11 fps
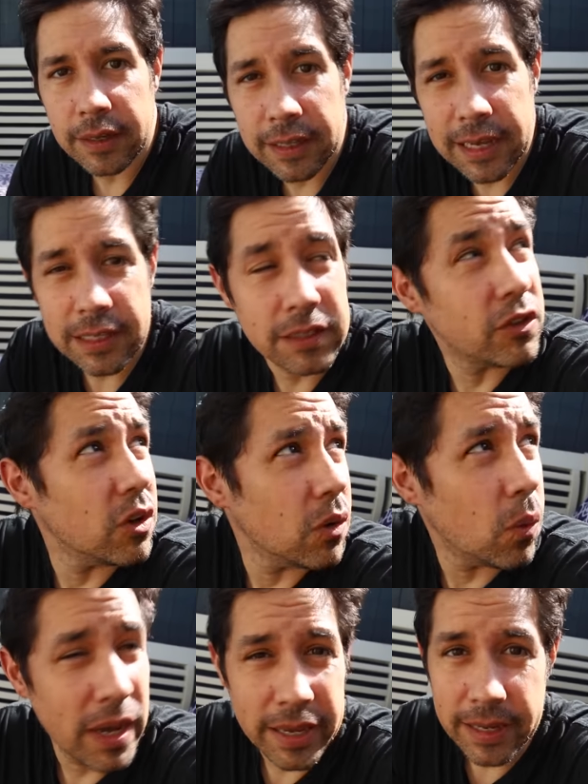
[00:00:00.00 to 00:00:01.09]
Clouds have gone
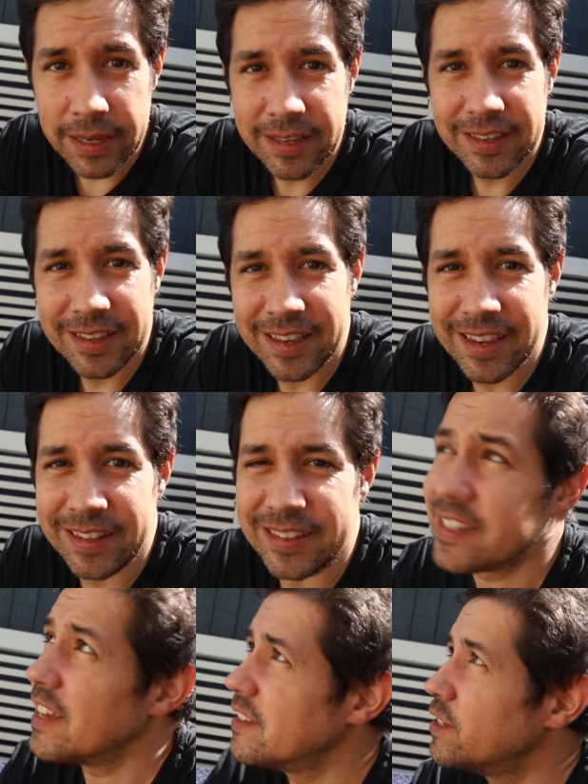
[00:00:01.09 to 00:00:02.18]
away and the
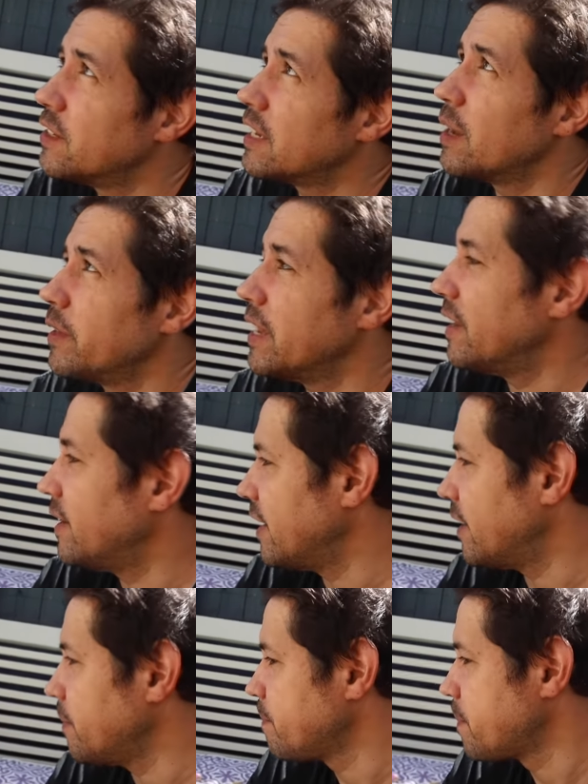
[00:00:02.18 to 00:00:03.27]
sun's just coming out
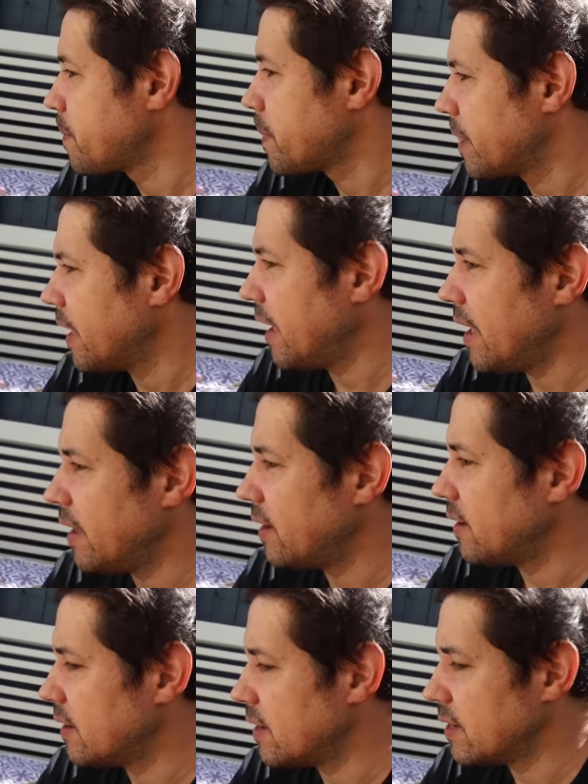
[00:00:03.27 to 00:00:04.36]
now, and
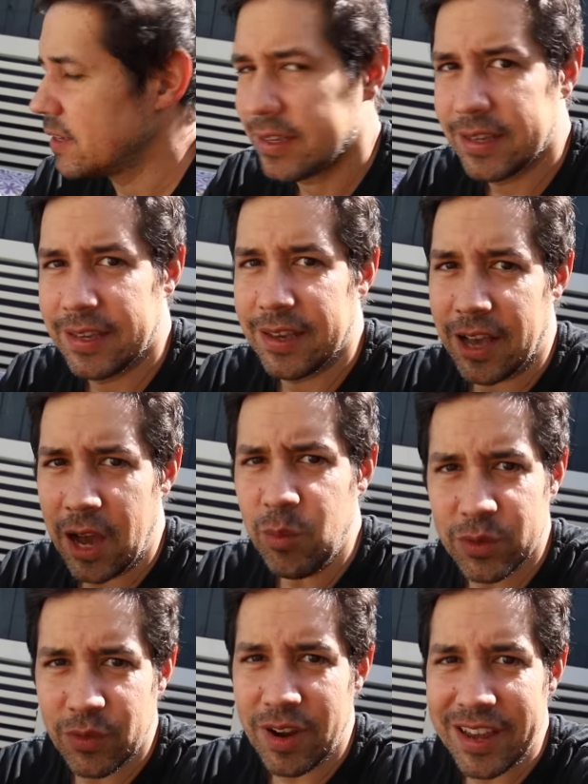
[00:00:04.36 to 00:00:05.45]
I
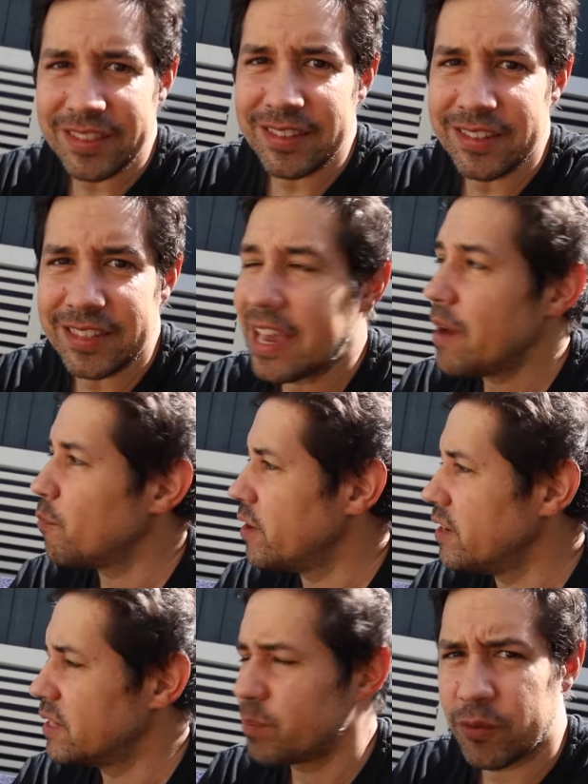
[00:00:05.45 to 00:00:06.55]
was right. This camera
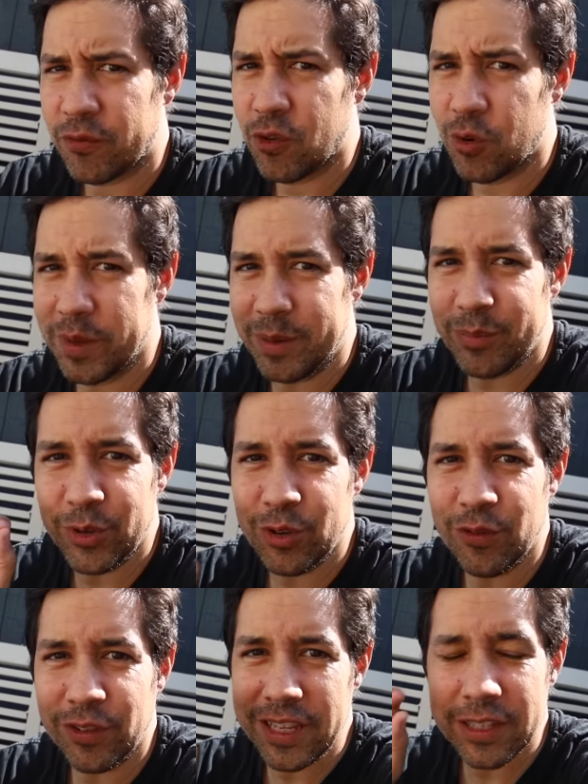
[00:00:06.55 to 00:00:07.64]
is performing
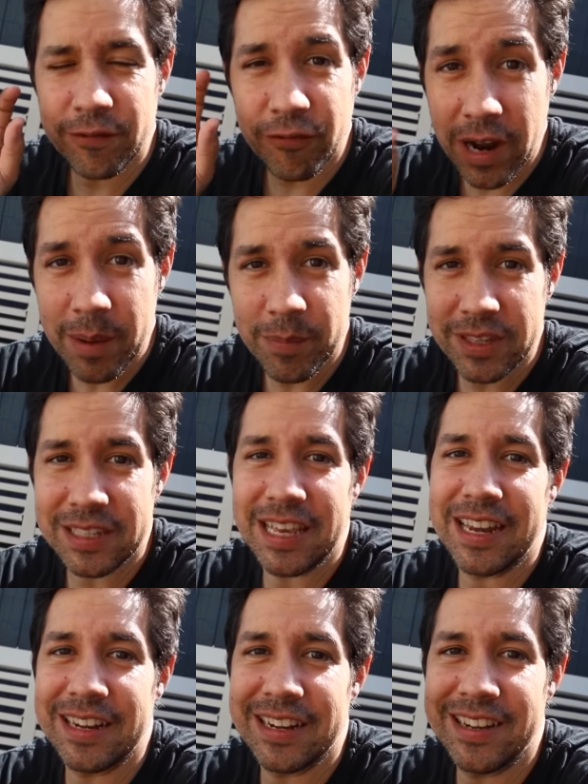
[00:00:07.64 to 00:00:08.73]
beautifully. It's framed the
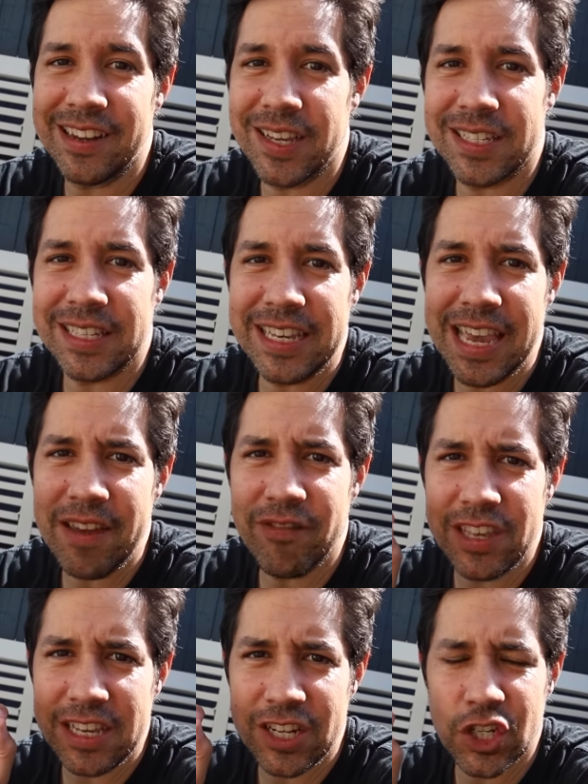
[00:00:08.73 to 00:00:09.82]
sun nicely.
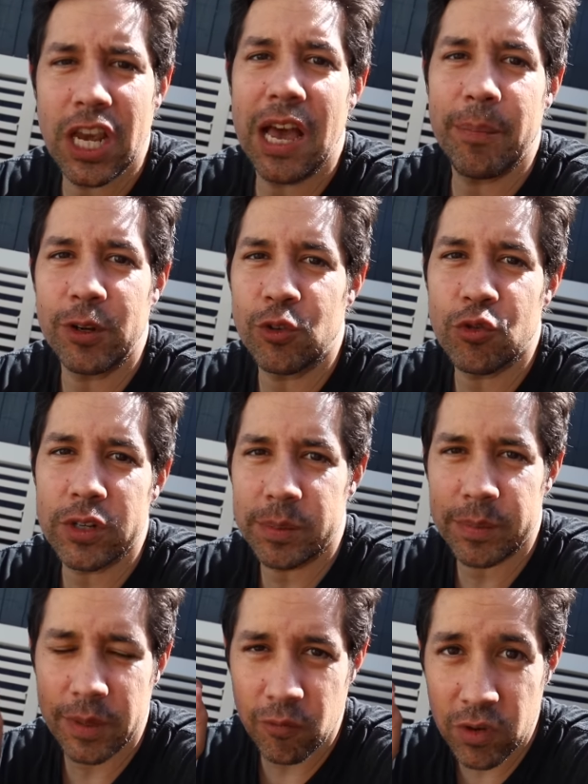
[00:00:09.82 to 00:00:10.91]
Everything is sharp and crisp.
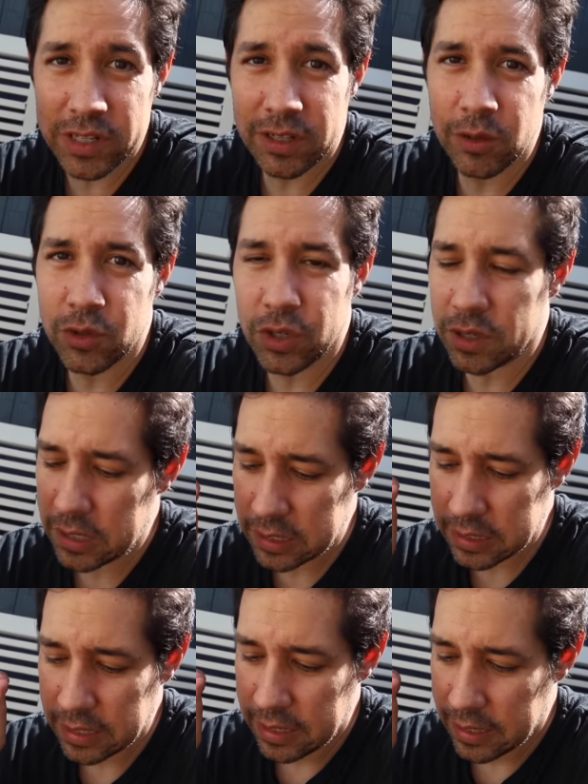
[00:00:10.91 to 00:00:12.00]
The resolution
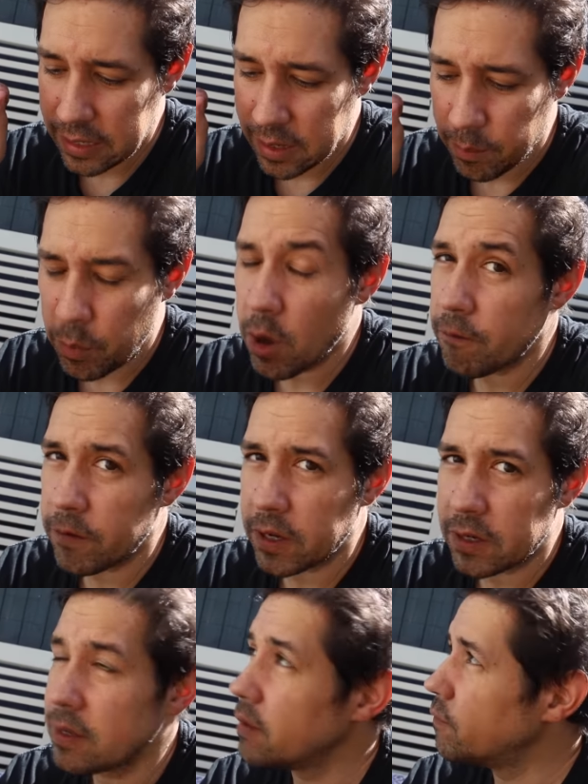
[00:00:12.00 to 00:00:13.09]
is perfect
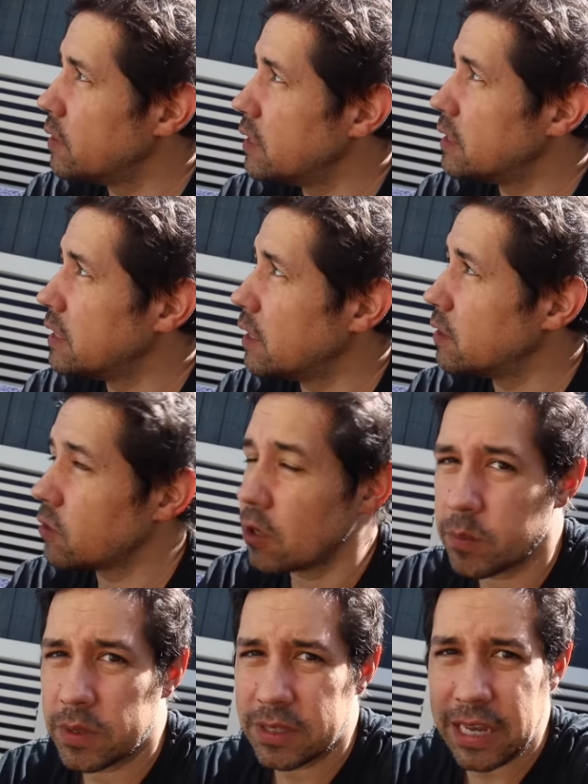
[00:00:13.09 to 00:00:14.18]
for this
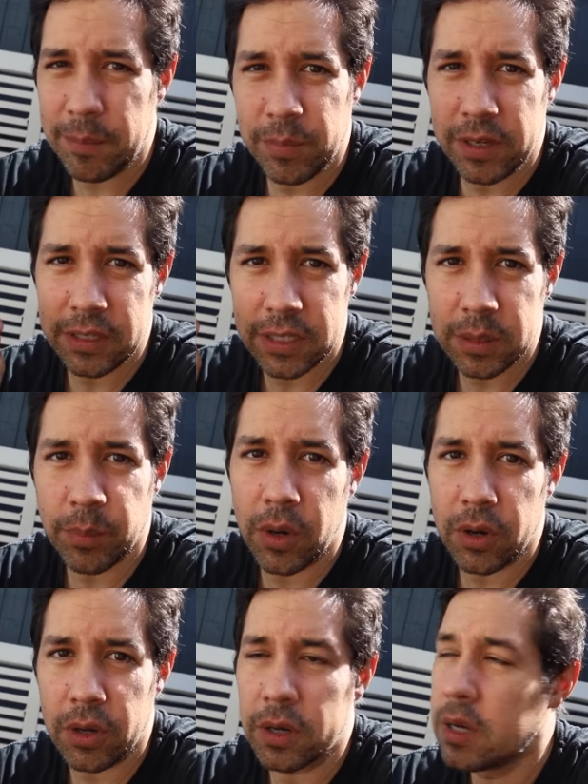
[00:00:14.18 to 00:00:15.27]
telescope. The sampling is spot
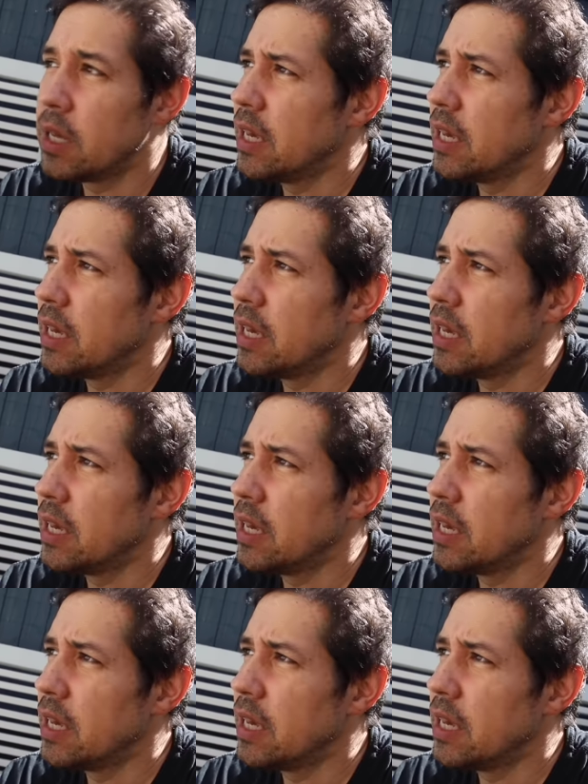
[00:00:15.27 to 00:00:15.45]
on.